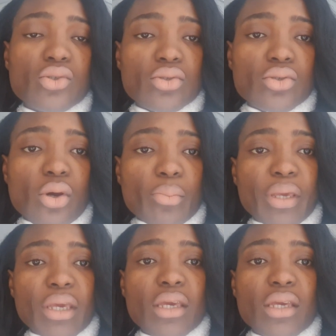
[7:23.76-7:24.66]

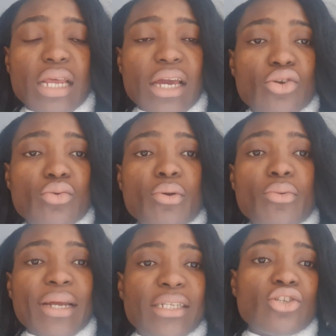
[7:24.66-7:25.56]
topic that you'll be
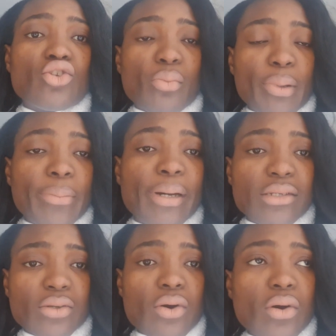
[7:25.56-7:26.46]
writing your
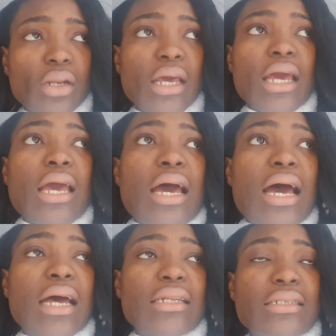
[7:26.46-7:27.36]
papers on,
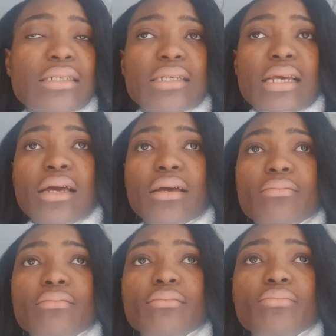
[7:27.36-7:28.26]
and
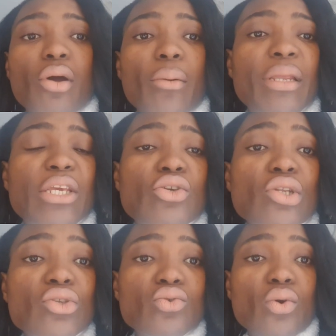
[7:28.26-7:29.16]
probably you
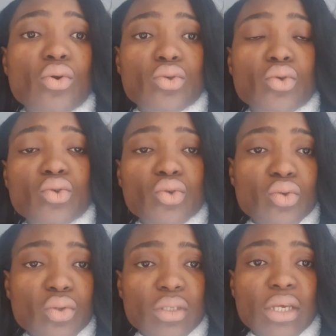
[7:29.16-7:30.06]
need to also
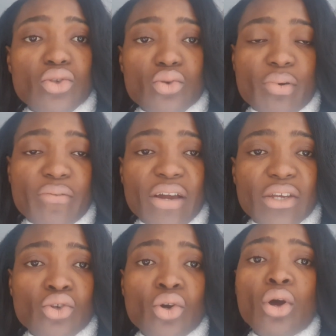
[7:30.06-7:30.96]
choose a
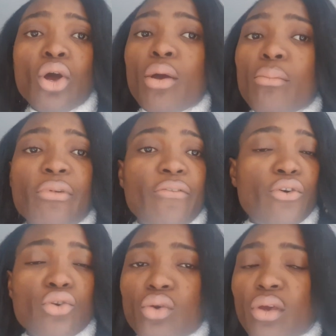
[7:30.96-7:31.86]
supervisor before
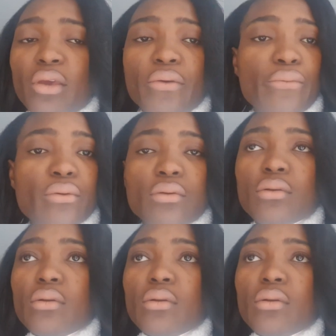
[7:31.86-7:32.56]
you even